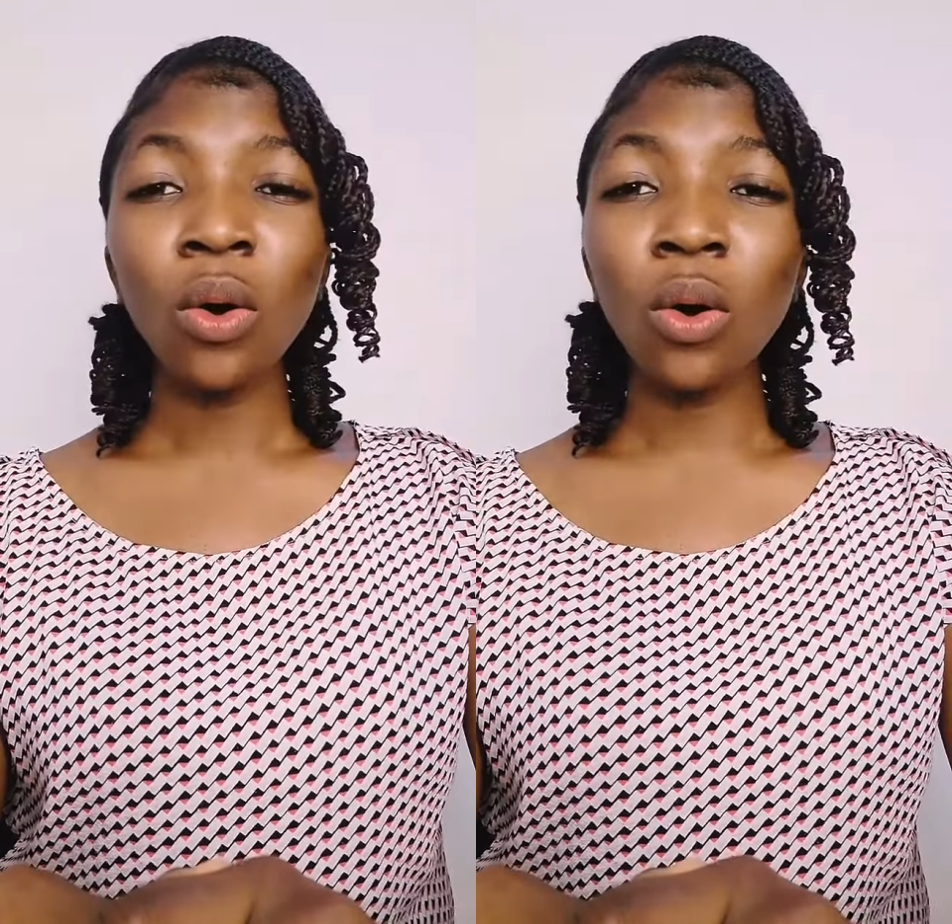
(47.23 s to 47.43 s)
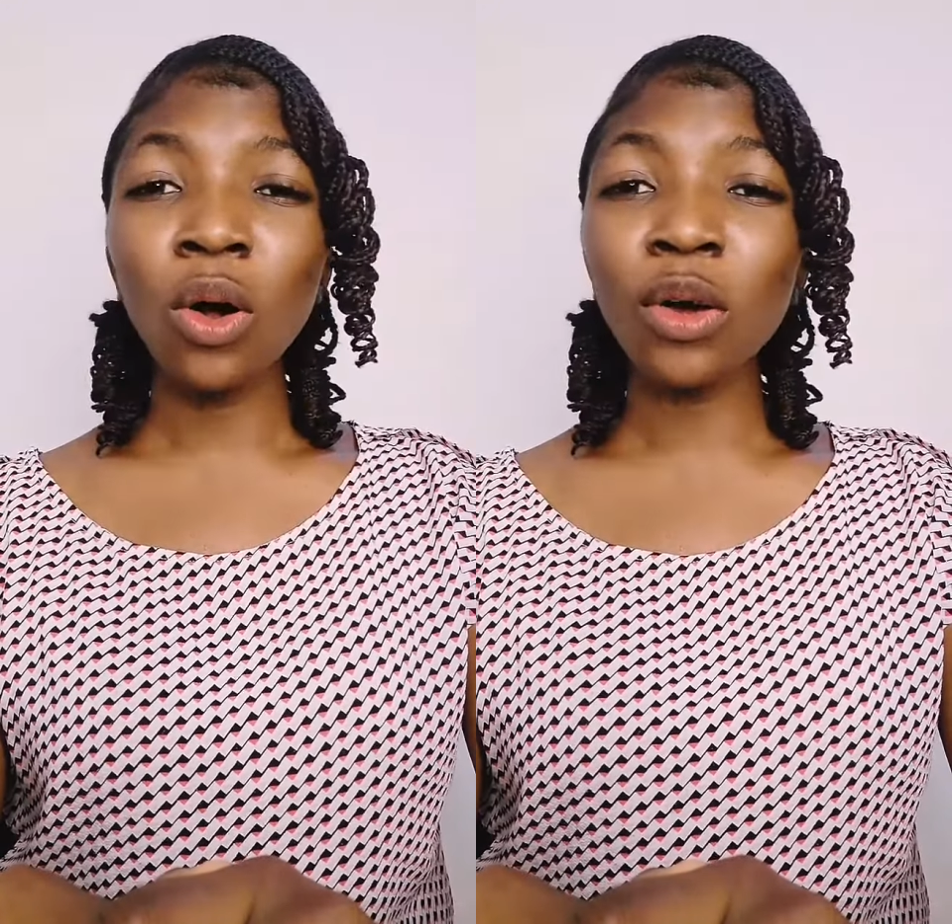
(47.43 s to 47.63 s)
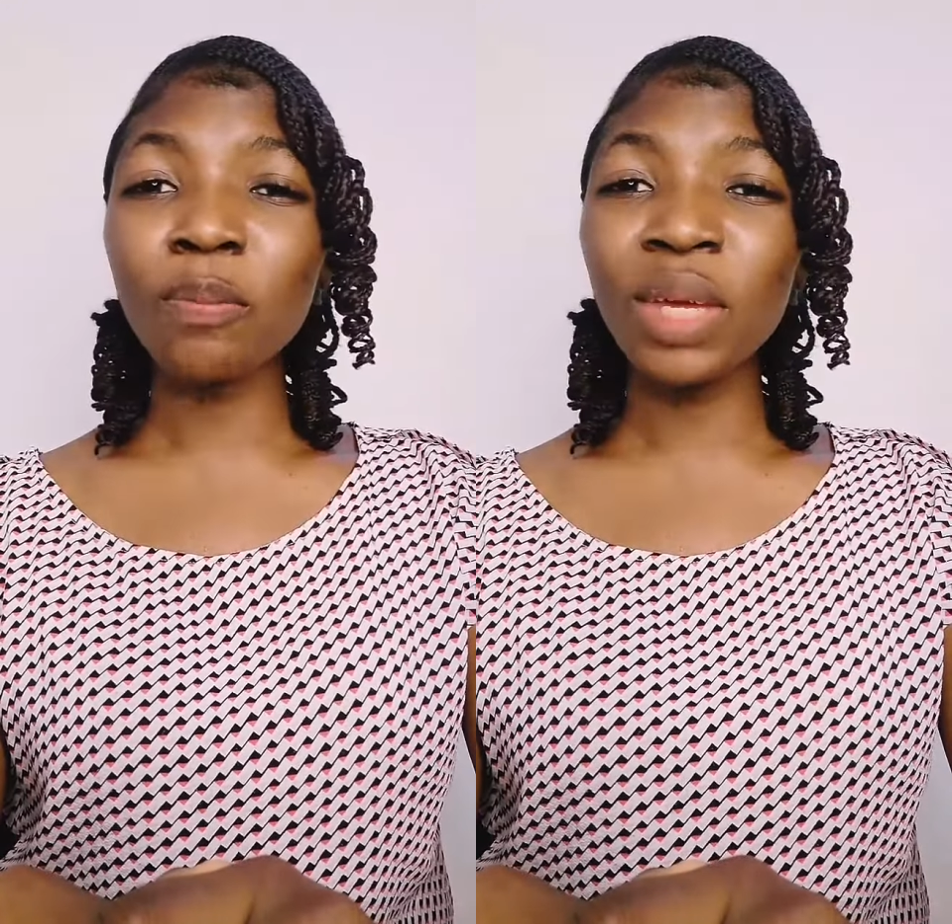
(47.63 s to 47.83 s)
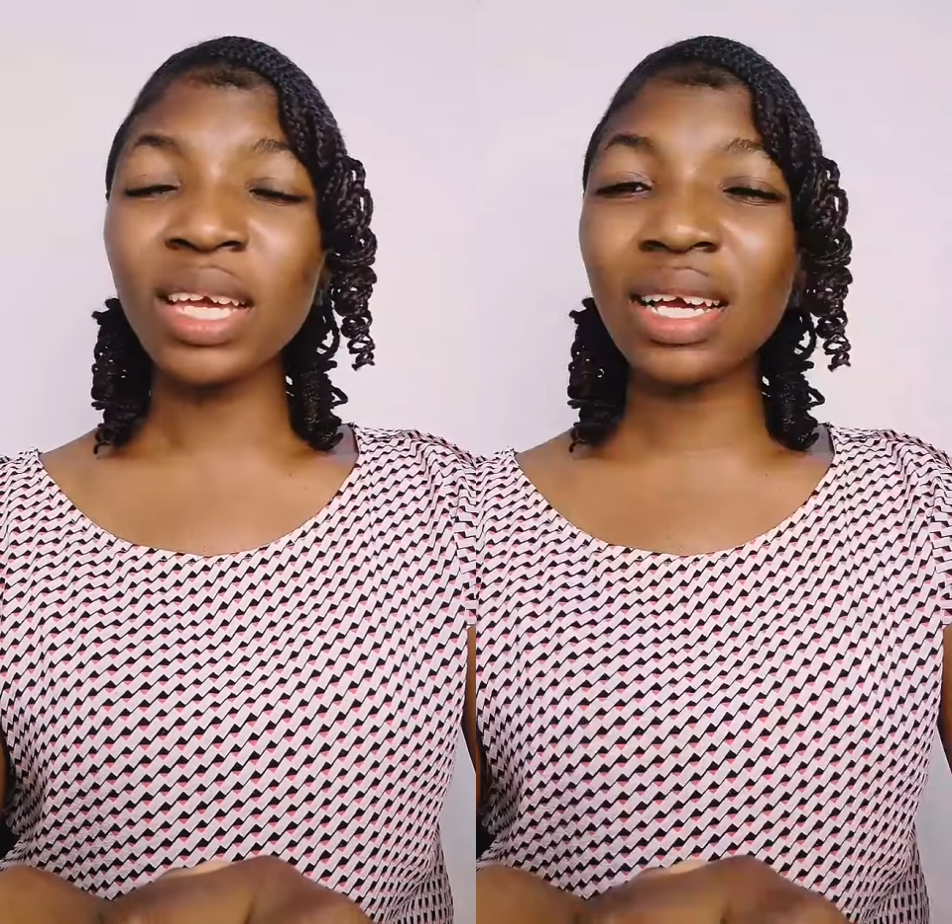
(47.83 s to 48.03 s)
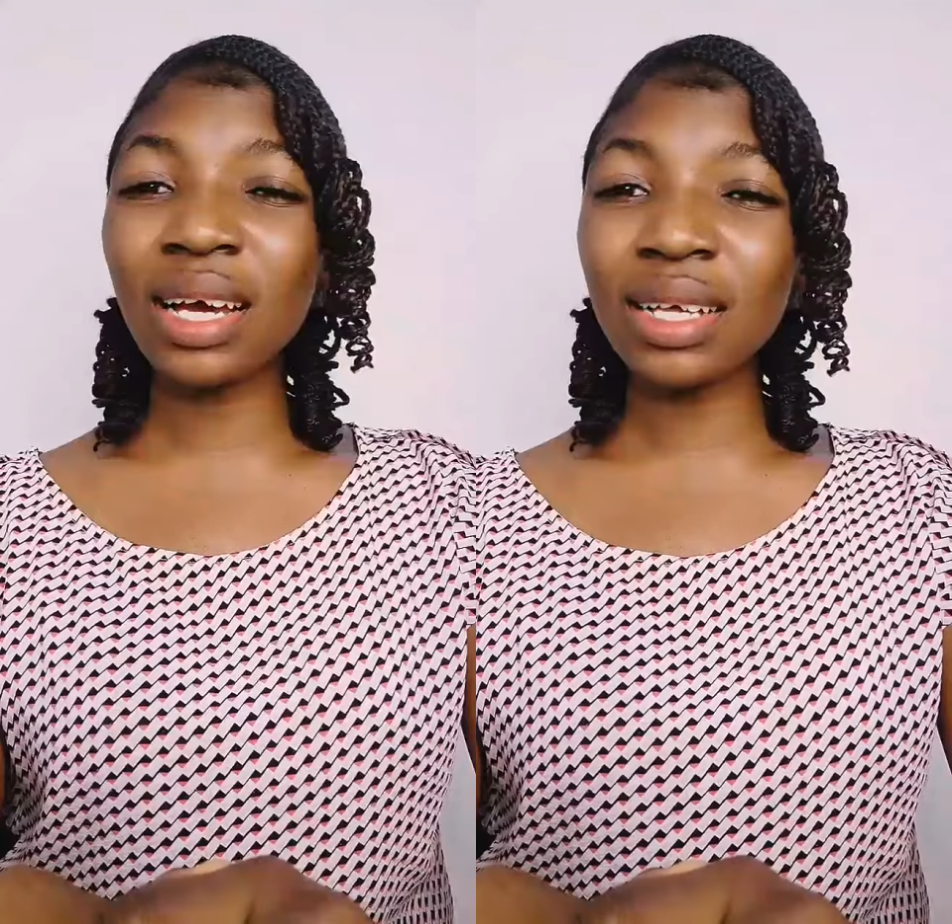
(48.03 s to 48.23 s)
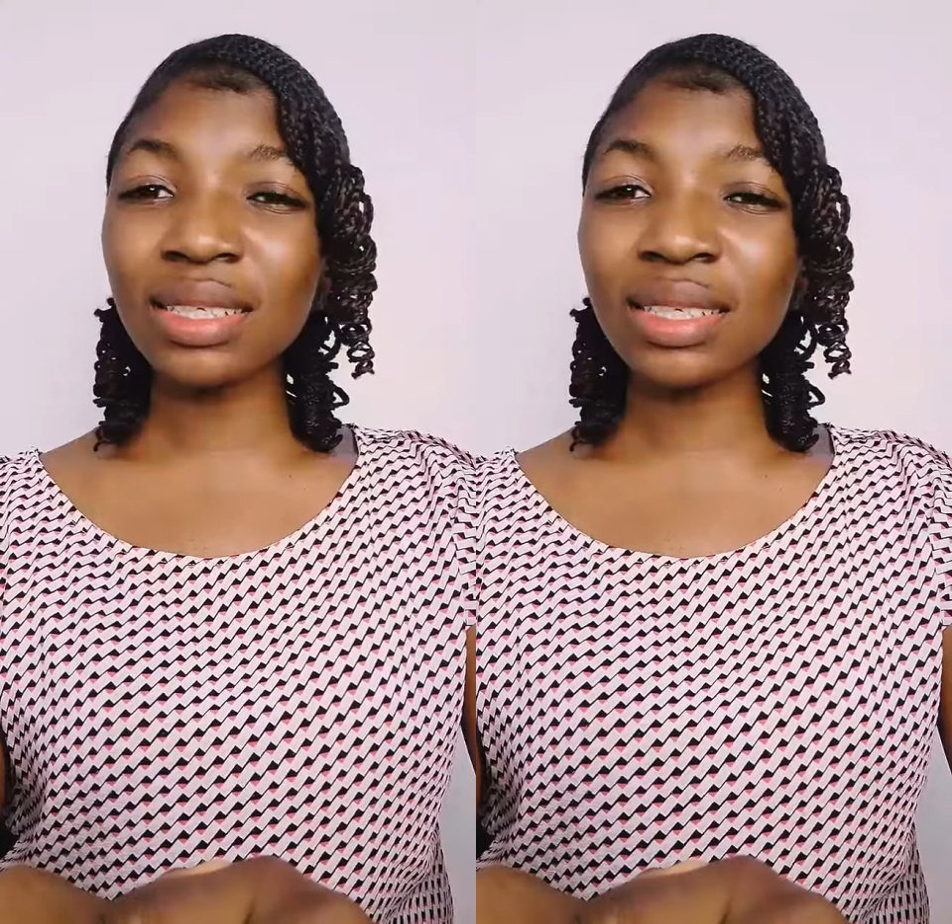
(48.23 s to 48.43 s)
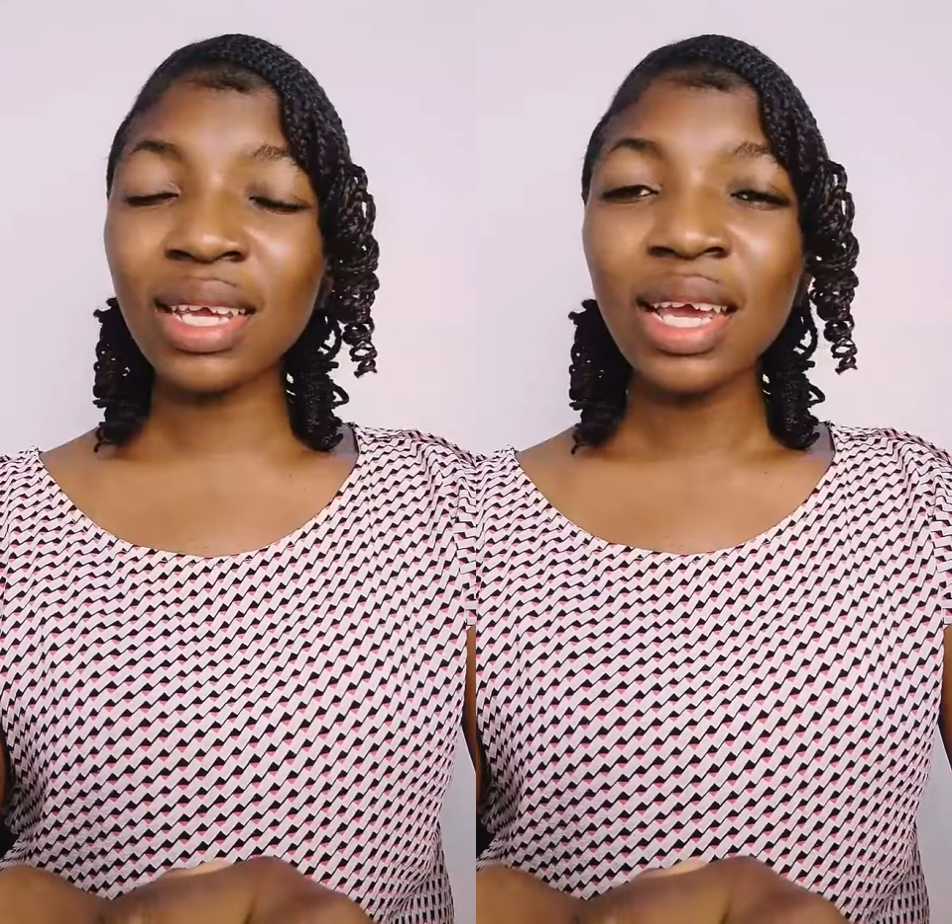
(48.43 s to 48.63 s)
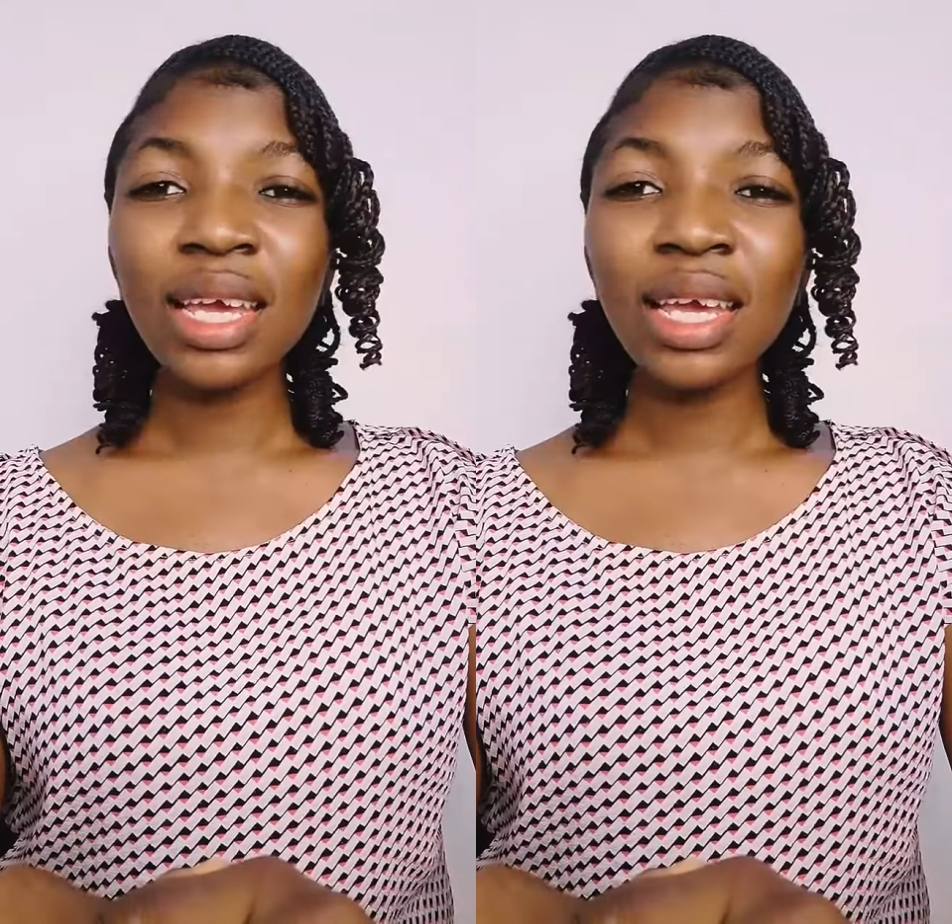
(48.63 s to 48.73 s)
or because